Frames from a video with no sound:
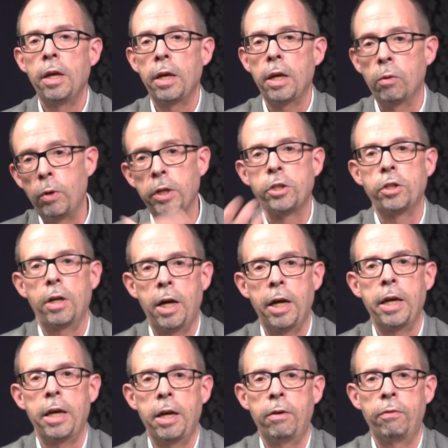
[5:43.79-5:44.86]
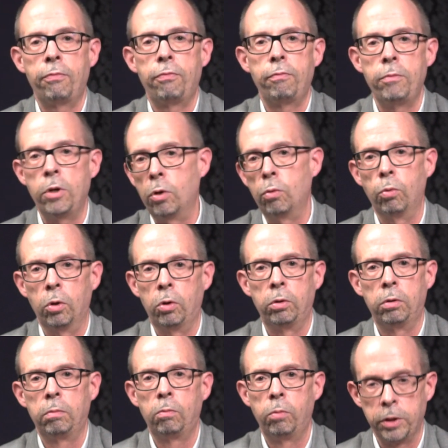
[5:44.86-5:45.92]
in which I have no
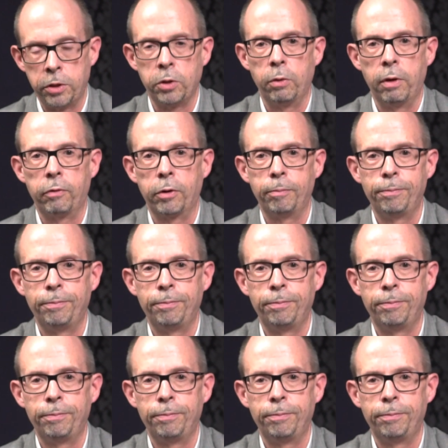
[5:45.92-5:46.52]
role whatsoever.